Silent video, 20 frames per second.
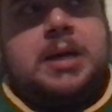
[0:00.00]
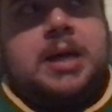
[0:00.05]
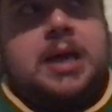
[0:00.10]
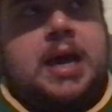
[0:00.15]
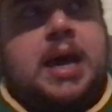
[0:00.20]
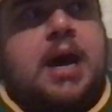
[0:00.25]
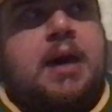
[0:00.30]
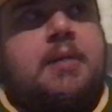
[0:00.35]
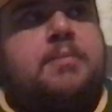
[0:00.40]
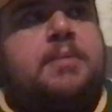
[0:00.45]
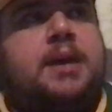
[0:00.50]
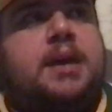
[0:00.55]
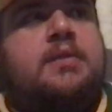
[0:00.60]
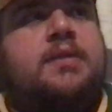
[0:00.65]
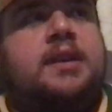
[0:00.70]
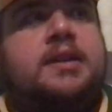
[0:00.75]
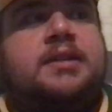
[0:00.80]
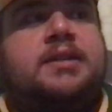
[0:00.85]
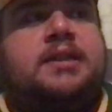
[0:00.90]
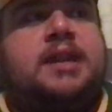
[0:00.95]
I mean,
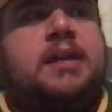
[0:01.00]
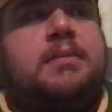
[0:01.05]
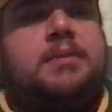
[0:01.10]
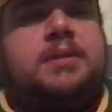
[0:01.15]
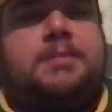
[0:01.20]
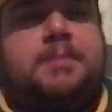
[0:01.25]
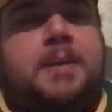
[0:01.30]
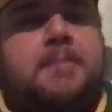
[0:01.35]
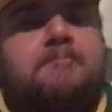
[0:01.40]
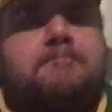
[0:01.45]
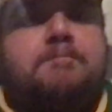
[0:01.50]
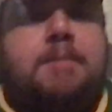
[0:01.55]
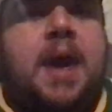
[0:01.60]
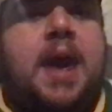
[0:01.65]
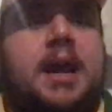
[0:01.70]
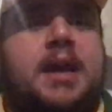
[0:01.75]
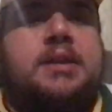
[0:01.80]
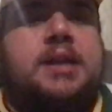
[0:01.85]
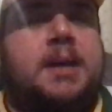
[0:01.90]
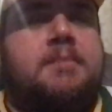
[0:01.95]
this team has been
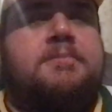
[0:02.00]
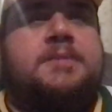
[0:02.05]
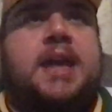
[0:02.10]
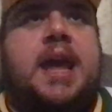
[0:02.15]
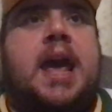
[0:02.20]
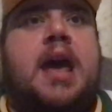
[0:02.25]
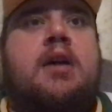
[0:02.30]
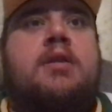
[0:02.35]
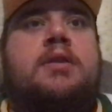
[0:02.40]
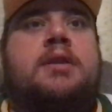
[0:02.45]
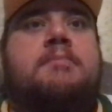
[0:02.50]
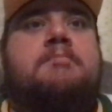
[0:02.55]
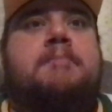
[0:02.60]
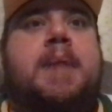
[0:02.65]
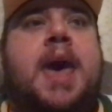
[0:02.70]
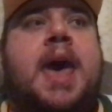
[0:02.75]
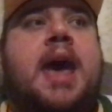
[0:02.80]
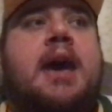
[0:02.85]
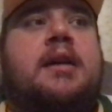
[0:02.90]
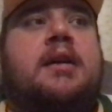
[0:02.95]
banged up to hell and
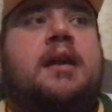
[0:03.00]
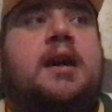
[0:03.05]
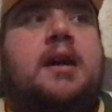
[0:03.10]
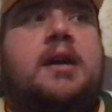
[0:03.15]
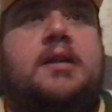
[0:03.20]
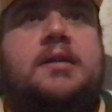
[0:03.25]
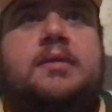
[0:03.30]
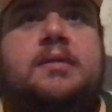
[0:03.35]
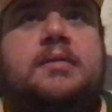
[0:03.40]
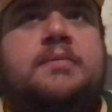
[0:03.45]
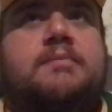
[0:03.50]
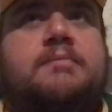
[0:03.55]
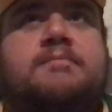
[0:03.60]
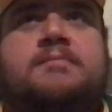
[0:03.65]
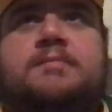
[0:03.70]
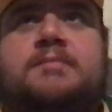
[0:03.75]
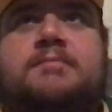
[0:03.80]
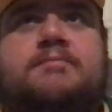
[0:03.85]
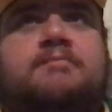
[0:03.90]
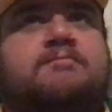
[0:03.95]
back on
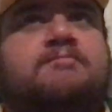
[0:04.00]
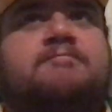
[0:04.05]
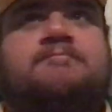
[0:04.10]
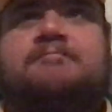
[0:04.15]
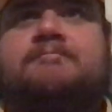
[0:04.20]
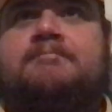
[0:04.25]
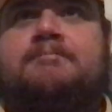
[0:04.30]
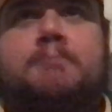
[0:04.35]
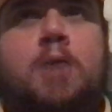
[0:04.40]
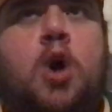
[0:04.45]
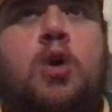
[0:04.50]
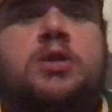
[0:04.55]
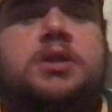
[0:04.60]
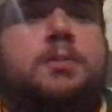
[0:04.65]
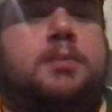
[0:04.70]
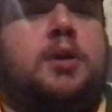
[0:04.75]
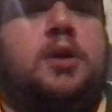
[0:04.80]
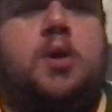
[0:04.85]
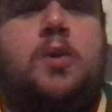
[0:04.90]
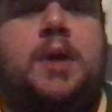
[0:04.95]

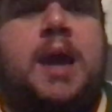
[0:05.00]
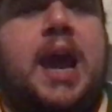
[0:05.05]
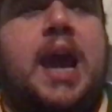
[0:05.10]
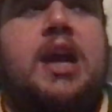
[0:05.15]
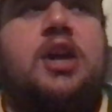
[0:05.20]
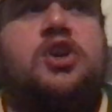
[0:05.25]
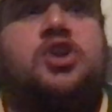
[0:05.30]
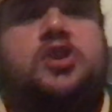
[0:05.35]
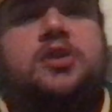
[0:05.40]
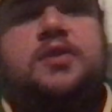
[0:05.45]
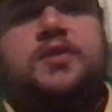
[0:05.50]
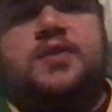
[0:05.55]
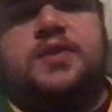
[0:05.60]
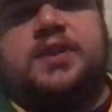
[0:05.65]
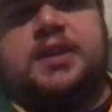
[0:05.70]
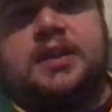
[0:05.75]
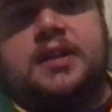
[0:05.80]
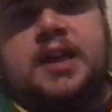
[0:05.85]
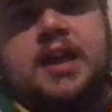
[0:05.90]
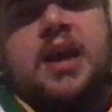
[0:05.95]
multiple occasions
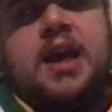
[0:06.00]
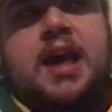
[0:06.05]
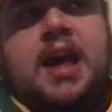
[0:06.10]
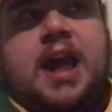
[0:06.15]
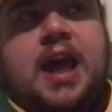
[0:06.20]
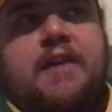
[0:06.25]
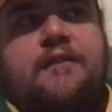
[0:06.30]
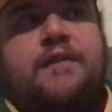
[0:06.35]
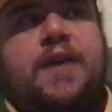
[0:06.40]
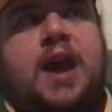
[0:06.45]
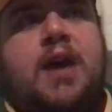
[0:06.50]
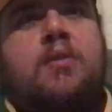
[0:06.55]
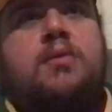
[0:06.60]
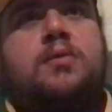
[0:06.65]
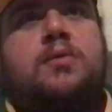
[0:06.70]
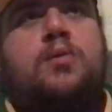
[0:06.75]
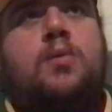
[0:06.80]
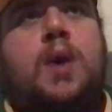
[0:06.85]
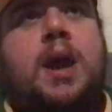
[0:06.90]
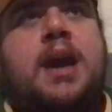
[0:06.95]
and have
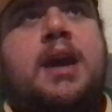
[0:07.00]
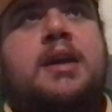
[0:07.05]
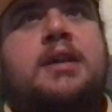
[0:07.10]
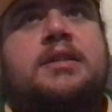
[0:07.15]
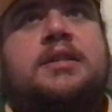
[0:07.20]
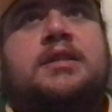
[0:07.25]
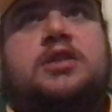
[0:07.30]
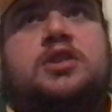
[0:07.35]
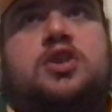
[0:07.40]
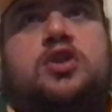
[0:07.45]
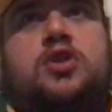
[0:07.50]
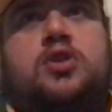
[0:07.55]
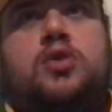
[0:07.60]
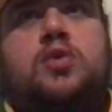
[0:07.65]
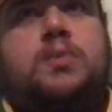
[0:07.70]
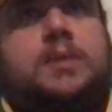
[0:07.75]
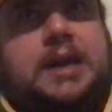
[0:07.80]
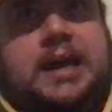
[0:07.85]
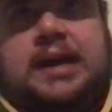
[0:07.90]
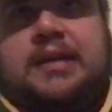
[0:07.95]
found ways
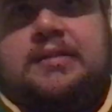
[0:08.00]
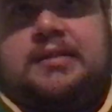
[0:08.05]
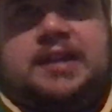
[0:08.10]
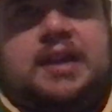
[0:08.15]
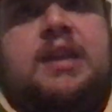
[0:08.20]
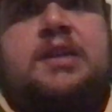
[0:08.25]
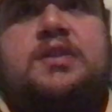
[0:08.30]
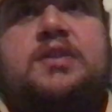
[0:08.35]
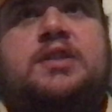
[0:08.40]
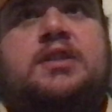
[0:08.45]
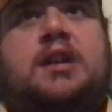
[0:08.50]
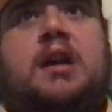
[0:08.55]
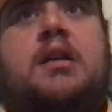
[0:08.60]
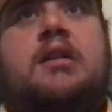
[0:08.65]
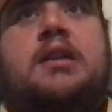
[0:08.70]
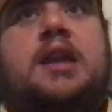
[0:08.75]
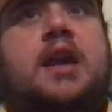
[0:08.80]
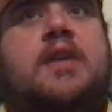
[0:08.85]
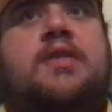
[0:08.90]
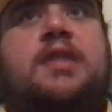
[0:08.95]
to get things
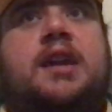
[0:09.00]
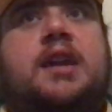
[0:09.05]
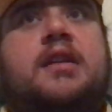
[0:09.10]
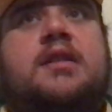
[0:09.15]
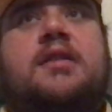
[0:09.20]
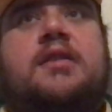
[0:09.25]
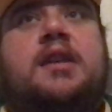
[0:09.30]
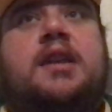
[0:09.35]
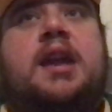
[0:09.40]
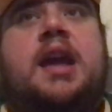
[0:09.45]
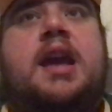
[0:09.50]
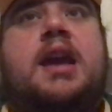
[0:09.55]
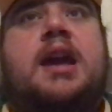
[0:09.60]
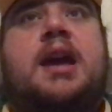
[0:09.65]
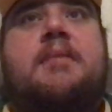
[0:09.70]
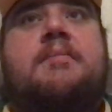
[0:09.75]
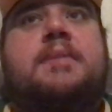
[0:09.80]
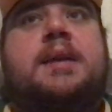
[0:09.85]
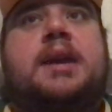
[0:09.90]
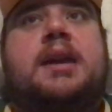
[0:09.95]
done at the end of the day.
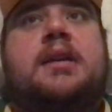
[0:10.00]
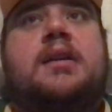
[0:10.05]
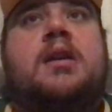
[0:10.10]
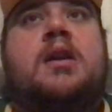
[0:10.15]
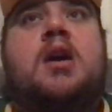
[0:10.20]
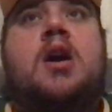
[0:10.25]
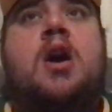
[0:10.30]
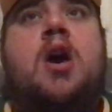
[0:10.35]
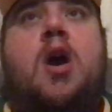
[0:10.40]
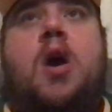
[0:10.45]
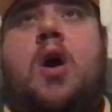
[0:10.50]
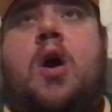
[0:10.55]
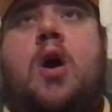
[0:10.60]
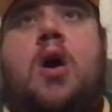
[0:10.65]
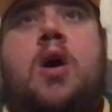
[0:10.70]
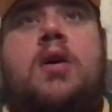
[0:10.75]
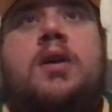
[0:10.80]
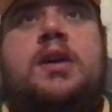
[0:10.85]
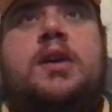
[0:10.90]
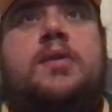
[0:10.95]
I mean,
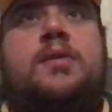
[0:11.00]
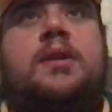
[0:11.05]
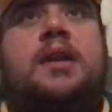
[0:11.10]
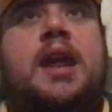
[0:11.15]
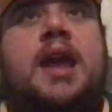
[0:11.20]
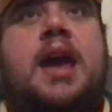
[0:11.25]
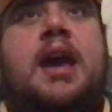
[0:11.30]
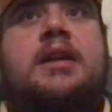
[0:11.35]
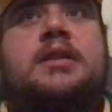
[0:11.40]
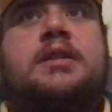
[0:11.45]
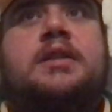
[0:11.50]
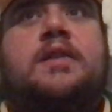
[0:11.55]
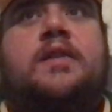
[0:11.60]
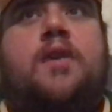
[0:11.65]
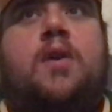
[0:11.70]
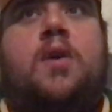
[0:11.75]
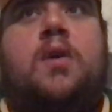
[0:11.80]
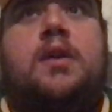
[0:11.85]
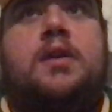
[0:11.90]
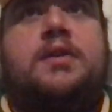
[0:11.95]
all you can ask
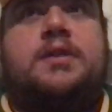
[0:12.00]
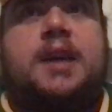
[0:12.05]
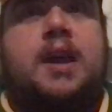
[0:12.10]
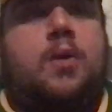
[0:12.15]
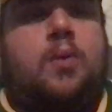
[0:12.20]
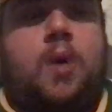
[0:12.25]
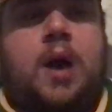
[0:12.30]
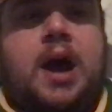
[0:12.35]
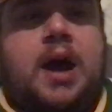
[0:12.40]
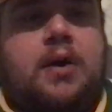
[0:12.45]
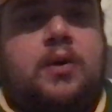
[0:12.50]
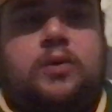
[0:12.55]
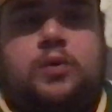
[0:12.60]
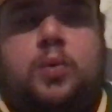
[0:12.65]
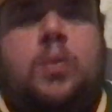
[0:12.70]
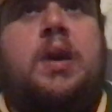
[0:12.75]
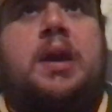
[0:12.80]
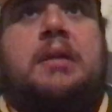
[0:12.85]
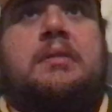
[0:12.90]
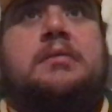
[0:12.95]
for is a Wild
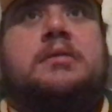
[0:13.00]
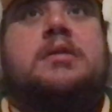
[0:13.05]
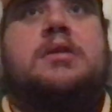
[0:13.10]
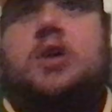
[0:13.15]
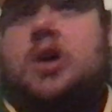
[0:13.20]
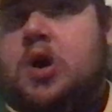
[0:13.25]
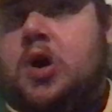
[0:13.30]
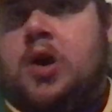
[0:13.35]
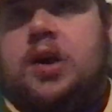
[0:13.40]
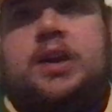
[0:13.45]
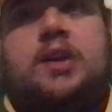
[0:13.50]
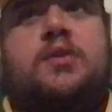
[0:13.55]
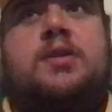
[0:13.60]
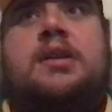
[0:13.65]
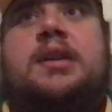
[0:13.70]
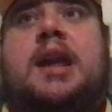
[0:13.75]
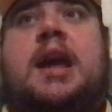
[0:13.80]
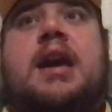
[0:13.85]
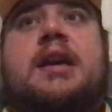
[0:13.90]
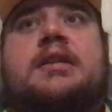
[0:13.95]
win. All you
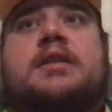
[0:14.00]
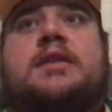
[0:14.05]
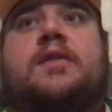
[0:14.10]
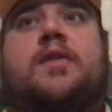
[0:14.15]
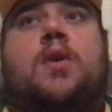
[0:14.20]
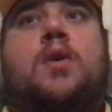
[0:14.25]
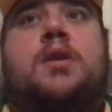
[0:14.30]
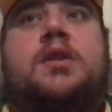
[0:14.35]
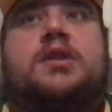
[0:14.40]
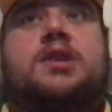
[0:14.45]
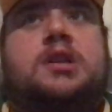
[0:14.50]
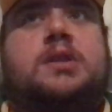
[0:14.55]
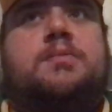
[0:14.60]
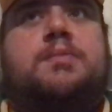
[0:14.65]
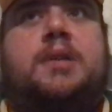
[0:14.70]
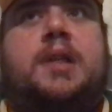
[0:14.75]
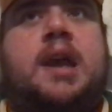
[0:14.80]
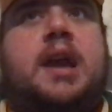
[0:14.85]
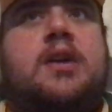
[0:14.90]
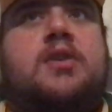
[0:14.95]
can ask for is your
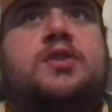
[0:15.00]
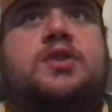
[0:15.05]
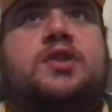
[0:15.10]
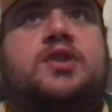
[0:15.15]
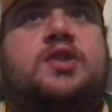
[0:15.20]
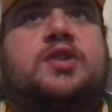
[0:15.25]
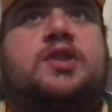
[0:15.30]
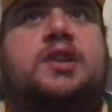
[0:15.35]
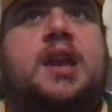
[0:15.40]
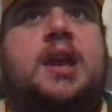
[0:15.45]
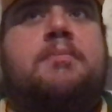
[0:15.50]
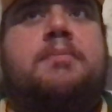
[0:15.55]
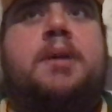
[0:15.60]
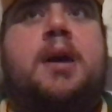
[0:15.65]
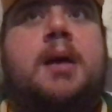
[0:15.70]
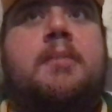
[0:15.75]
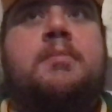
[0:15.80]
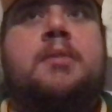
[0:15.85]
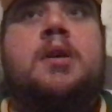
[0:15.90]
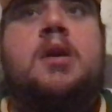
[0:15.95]
players to step
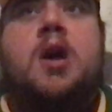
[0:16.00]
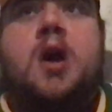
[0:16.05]
up.